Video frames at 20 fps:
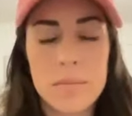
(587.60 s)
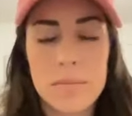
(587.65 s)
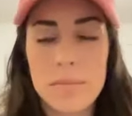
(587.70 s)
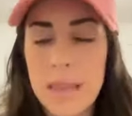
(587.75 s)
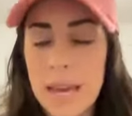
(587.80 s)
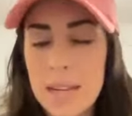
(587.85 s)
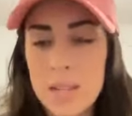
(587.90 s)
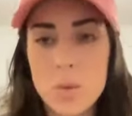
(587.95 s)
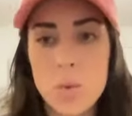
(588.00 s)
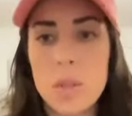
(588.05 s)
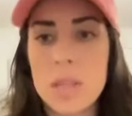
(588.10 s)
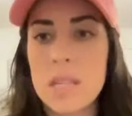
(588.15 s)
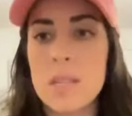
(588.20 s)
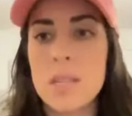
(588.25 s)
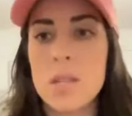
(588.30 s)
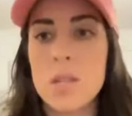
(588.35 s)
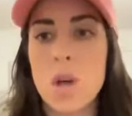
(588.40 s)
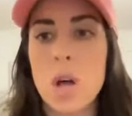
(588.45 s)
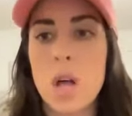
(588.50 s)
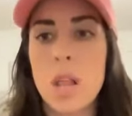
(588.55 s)
that's what this
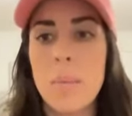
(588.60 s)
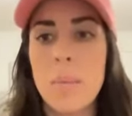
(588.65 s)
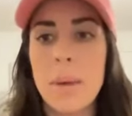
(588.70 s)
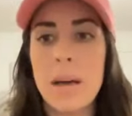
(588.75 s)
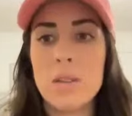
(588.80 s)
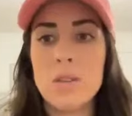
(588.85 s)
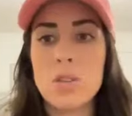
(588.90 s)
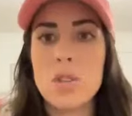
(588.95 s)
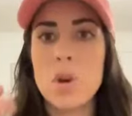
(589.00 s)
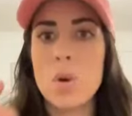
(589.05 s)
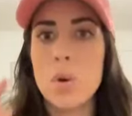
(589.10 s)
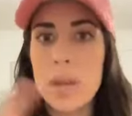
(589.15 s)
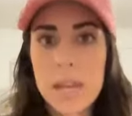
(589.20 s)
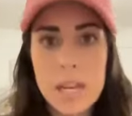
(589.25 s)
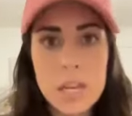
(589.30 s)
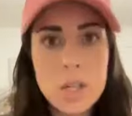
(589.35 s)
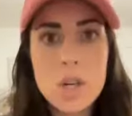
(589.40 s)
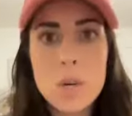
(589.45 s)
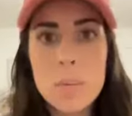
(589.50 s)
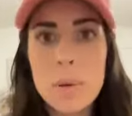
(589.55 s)
is all about. So
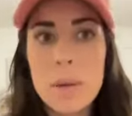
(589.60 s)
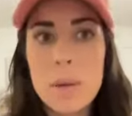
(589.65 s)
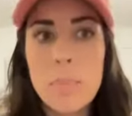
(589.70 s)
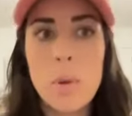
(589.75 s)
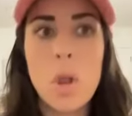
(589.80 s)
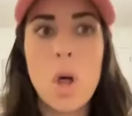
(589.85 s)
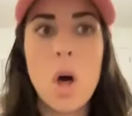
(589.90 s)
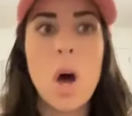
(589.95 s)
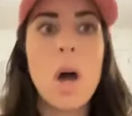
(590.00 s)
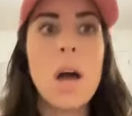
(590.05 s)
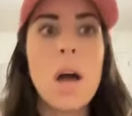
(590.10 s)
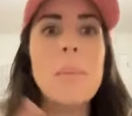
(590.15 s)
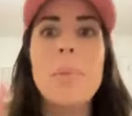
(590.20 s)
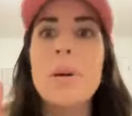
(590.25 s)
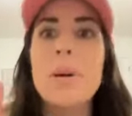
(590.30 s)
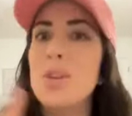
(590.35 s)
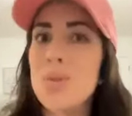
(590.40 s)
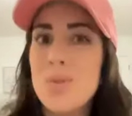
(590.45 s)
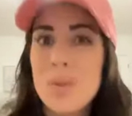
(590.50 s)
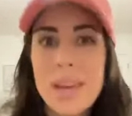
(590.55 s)
get your people on,
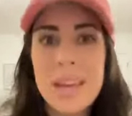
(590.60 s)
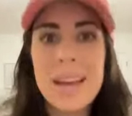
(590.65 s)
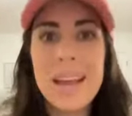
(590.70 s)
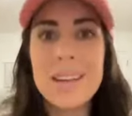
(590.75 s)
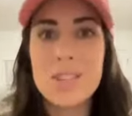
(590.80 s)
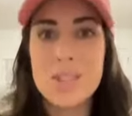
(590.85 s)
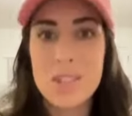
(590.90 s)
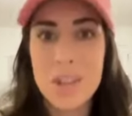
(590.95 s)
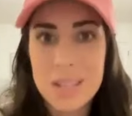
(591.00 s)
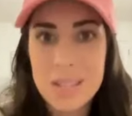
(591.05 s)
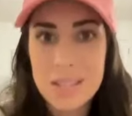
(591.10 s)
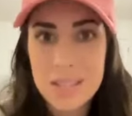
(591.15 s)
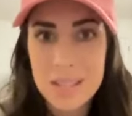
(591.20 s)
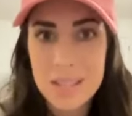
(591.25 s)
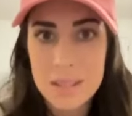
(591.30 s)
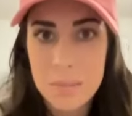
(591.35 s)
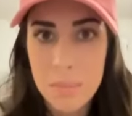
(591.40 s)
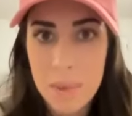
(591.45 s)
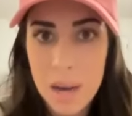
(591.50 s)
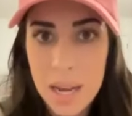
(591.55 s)
but you get just
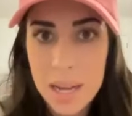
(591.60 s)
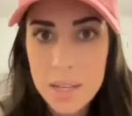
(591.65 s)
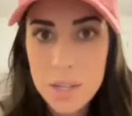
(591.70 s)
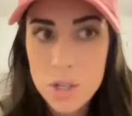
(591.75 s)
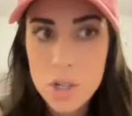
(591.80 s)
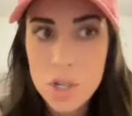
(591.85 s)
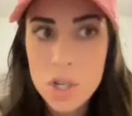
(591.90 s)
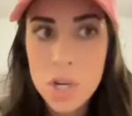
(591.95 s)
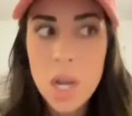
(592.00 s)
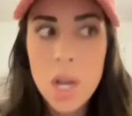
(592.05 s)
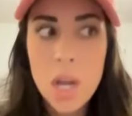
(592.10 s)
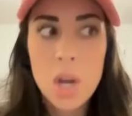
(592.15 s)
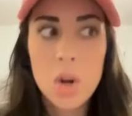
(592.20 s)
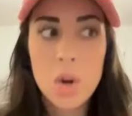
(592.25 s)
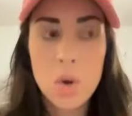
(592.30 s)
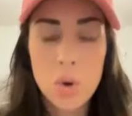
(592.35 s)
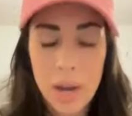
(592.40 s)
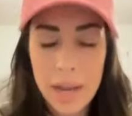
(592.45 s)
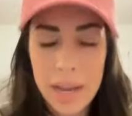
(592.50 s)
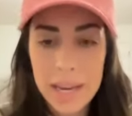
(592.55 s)
as much
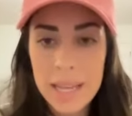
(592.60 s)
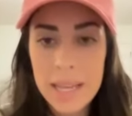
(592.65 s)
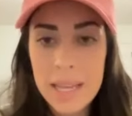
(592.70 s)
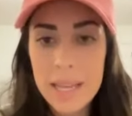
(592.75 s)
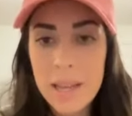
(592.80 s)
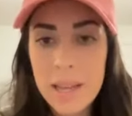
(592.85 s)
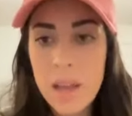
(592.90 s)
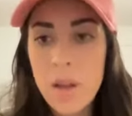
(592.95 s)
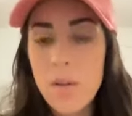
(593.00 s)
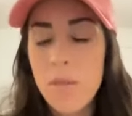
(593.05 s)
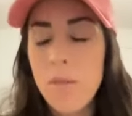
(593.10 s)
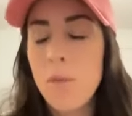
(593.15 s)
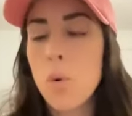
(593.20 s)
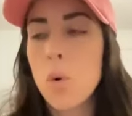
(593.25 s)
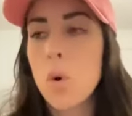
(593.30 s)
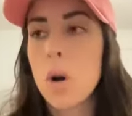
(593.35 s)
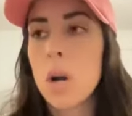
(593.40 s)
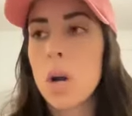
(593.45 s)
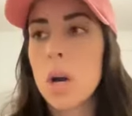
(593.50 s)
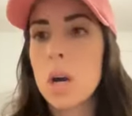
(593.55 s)
credit
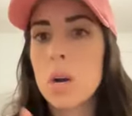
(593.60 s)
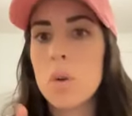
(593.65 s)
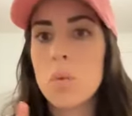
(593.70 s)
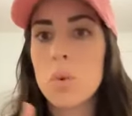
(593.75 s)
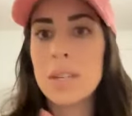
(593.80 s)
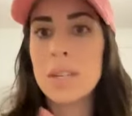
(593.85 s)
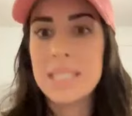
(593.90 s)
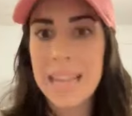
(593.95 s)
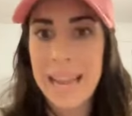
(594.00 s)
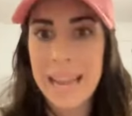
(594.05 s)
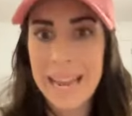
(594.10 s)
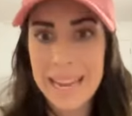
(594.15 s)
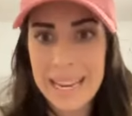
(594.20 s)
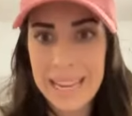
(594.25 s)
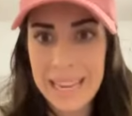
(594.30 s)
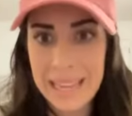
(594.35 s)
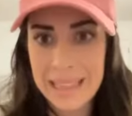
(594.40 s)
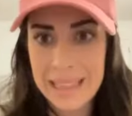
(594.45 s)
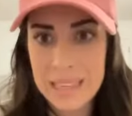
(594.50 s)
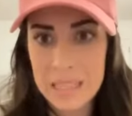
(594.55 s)
for
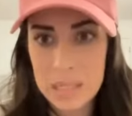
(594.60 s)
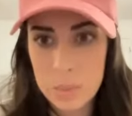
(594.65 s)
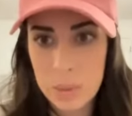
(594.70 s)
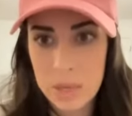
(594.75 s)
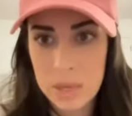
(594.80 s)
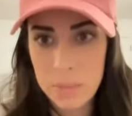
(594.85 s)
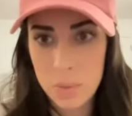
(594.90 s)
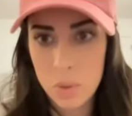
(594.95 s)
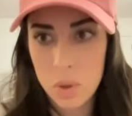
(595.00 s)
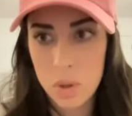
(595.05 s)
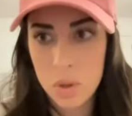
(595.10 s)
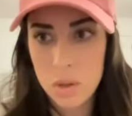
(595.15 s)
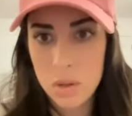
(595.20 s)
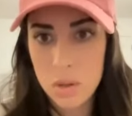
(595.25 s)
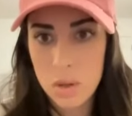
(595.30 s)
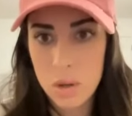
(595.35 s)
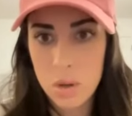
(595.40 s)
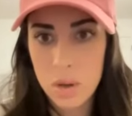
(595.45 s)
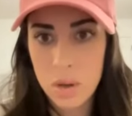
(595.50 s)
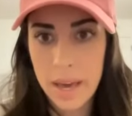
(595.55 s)
retaining these people,
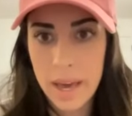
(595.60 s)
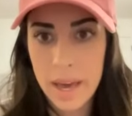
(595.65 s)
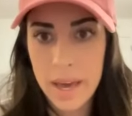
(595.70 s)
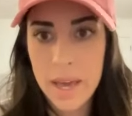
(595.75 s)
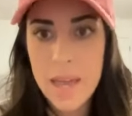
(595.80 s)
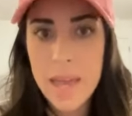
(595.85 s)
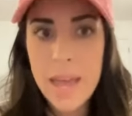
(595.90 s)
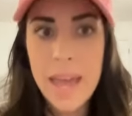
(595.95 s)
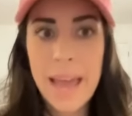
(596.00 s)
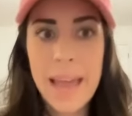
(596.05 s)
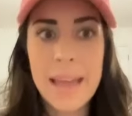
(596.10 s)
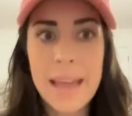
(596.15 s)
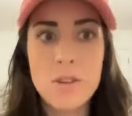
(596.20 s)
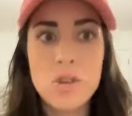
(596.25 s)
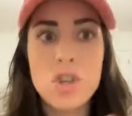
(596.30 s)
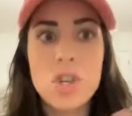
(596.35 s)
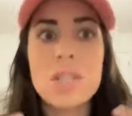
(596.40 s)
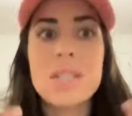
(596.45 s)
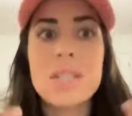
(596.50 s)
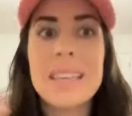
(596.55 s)
okay?
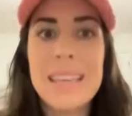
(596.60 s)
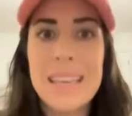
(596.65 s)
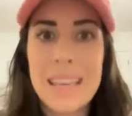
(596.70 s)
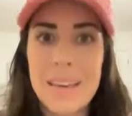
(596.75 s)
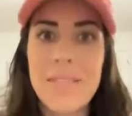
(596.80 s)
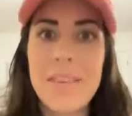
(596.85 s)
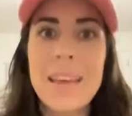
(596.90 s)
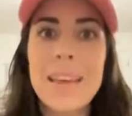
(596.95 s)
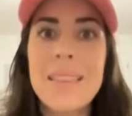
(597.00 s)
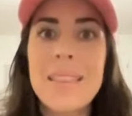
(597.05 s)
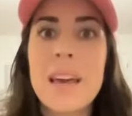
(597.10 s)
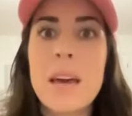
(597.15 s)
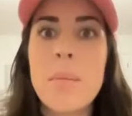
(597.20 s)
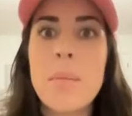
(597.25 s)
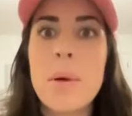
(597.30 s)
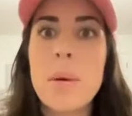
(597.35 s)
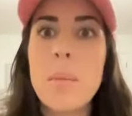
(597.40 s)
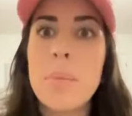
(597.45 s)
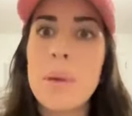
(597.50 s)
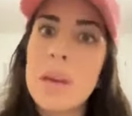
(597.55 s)
And just
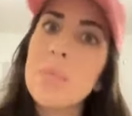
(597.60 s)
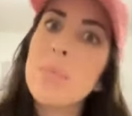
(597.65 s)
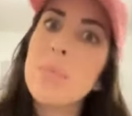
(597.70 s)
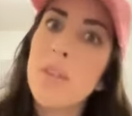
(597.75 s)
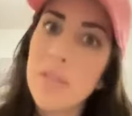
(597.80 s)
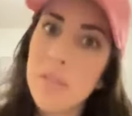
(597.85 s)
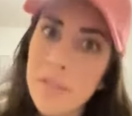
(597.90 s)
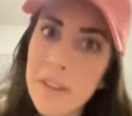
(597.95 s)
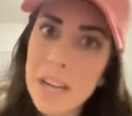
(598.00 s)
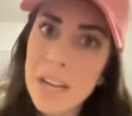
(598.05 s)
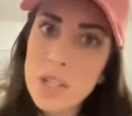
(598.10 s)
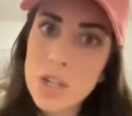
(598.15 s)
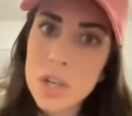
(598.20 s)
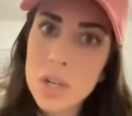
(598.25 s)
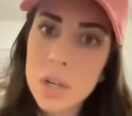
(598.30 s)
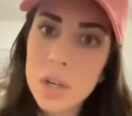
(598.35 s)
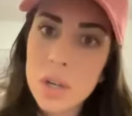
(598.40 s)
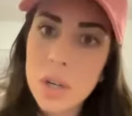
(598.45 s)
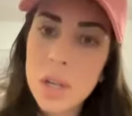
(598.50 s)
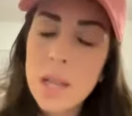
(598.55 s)
being
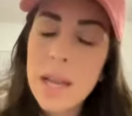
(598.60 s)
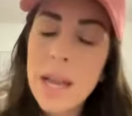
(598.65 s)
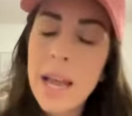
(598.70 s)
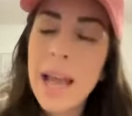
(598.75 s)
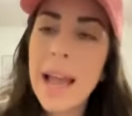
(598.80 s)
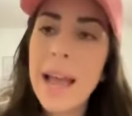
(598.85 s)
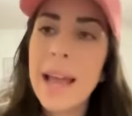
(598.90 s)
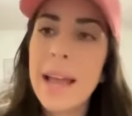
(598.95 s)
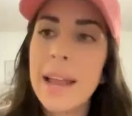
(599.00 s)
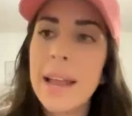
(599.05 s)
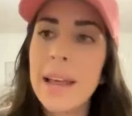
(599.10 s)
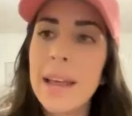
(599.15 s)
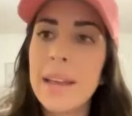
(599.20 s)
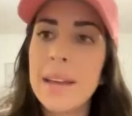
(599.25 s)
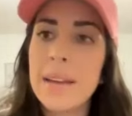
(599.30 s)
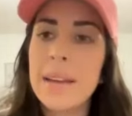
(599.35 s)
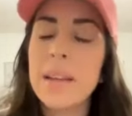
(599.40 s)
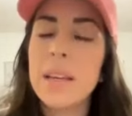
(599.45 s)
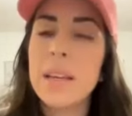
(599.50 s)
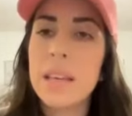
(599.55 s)
professional
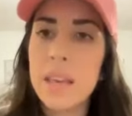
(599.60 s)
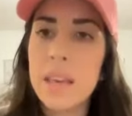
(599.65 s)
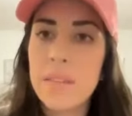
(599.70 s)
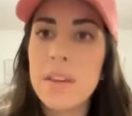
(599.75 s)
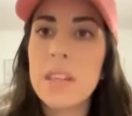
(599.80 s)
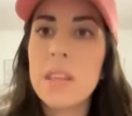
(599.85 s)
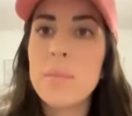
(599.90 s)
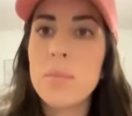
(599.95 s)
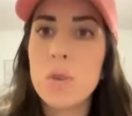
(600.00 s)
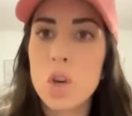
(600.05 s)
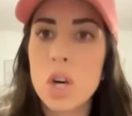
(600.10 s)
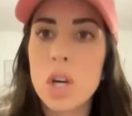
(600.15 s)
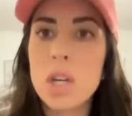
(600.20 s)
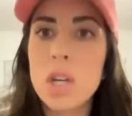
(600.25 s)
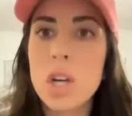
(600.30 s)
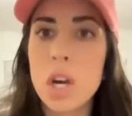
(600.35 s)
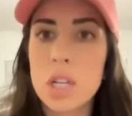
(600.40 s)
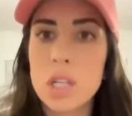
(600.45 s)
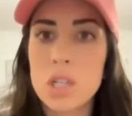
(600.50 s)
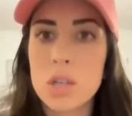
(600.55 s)
and giving them
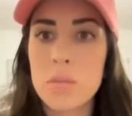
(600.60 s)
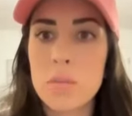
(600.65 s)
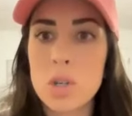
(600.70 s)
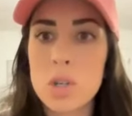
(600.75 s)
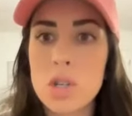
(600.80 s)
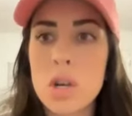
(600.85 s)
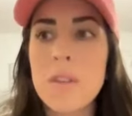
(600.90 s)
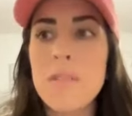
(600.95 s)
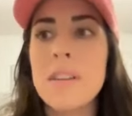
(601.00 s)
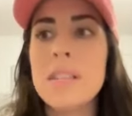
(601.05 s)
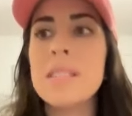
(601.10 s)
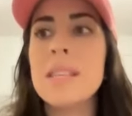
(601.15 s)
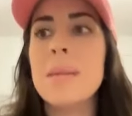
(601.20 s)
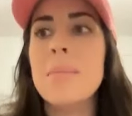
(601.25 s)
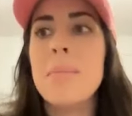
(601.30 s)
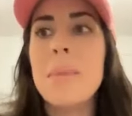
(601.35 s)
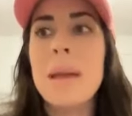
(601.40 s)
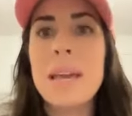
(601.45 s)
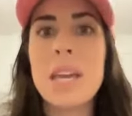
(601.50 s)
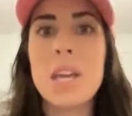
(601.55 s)
good customer service
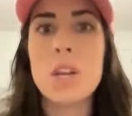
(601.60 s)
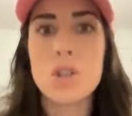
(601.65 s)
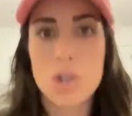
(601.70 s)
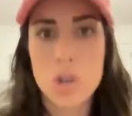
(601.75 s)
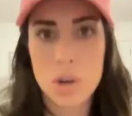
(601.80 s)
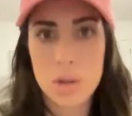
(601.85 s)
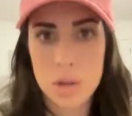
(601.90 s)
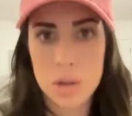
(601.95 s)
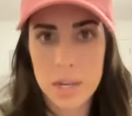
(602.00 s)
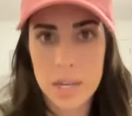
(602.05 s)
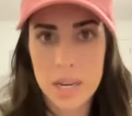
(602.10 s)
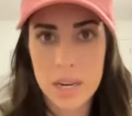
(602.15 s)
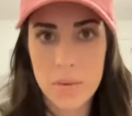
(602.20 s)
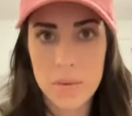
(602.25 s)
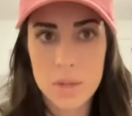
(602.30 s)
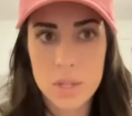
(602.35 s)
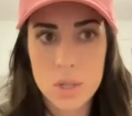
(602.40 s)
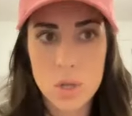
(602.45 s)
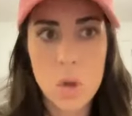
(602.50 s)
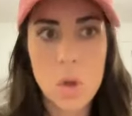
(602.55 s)
and making sure they're getting
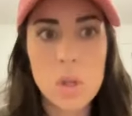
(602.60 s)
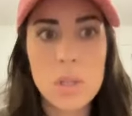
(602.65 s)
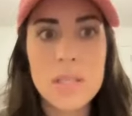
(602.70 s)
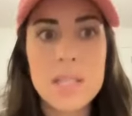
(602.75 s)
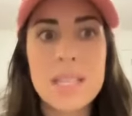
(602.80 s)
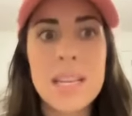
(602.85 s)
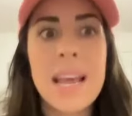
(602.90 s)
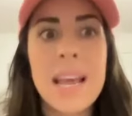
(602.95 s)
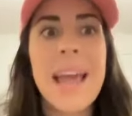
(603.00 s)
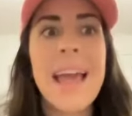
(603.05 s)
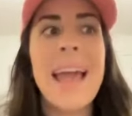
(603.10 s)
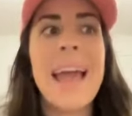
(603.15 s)
results,